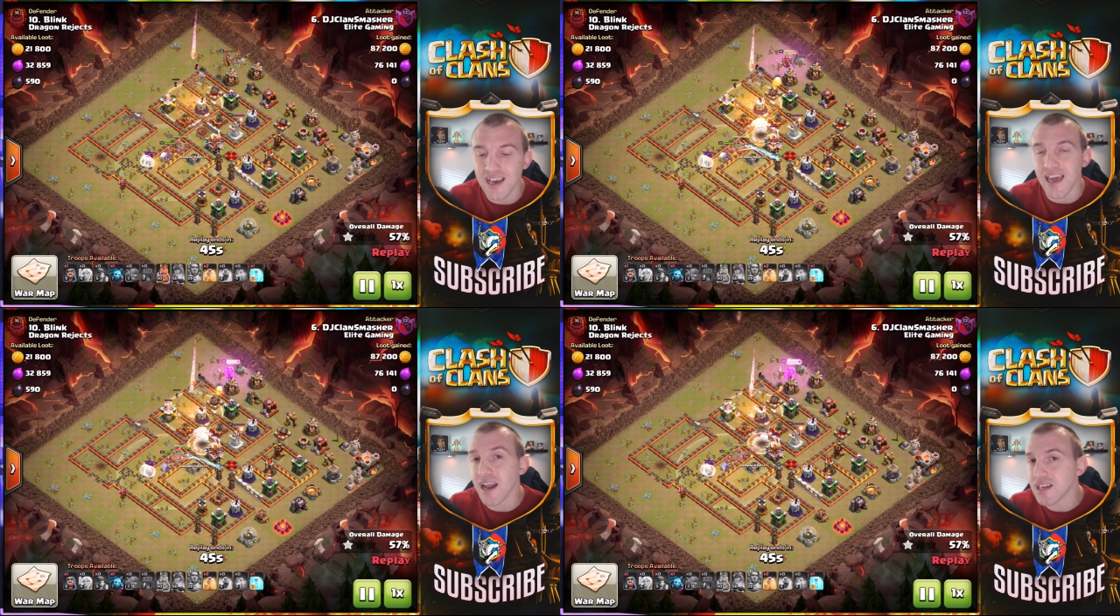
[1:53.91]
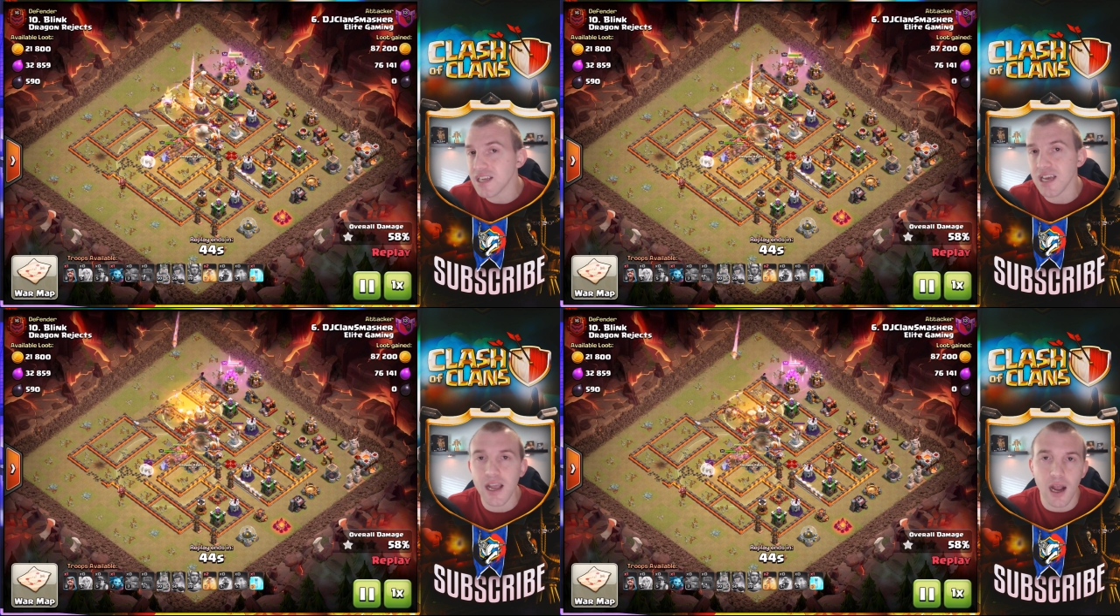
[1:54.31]
again
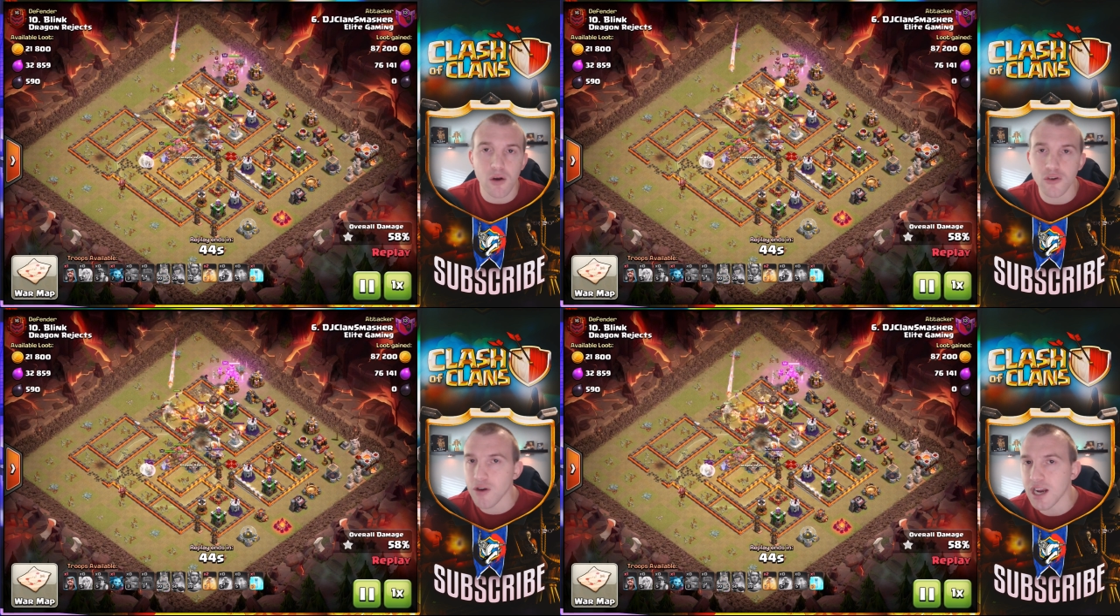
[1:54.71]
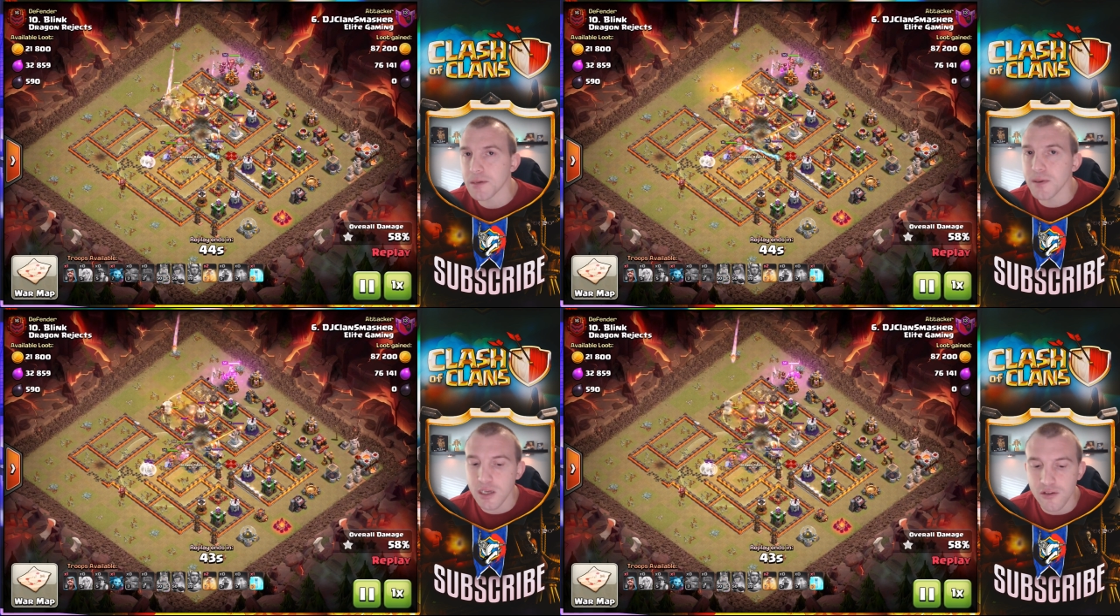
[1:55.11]
taking out
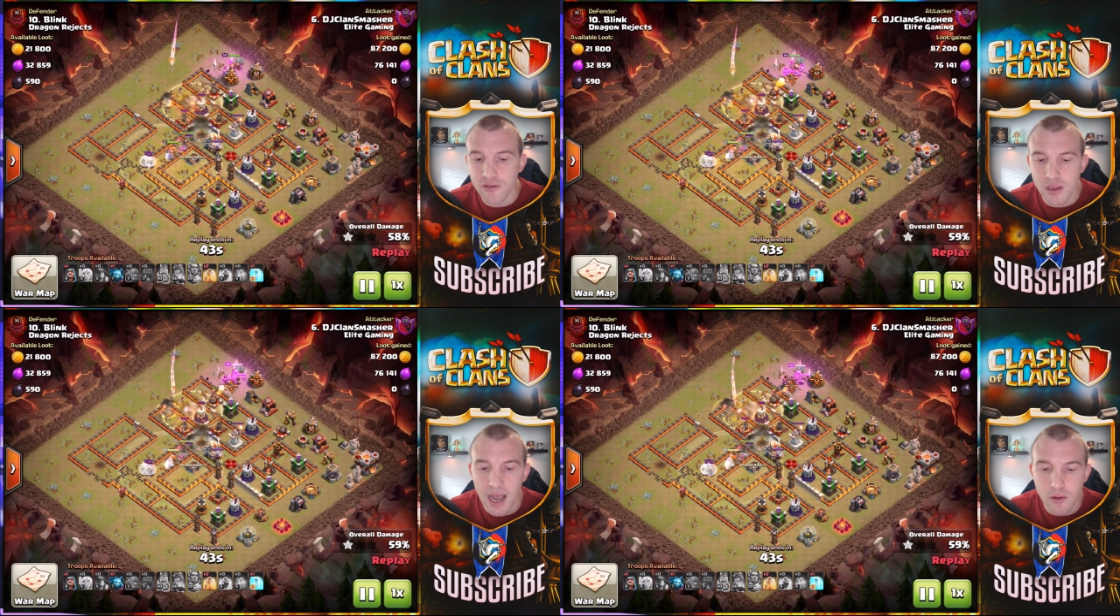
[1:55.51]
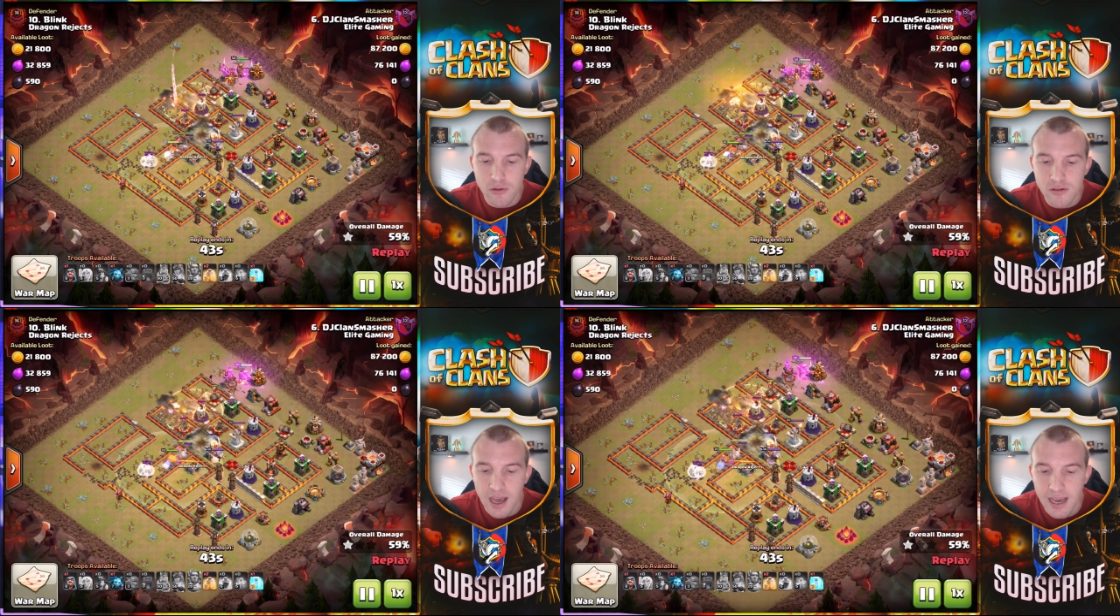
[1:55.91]
trash buildings on the
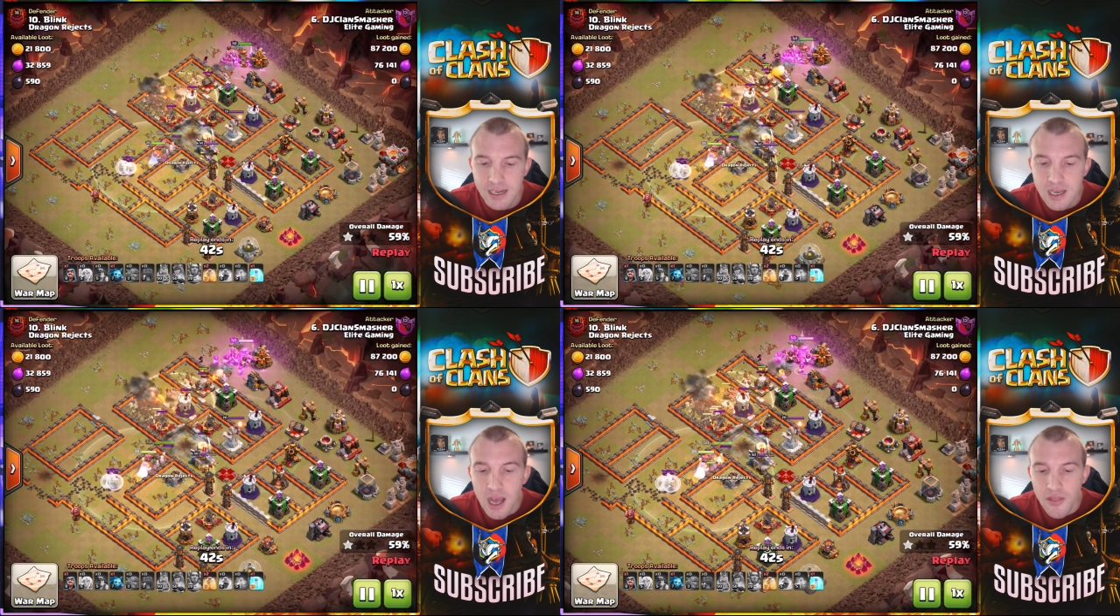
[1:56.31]
outside.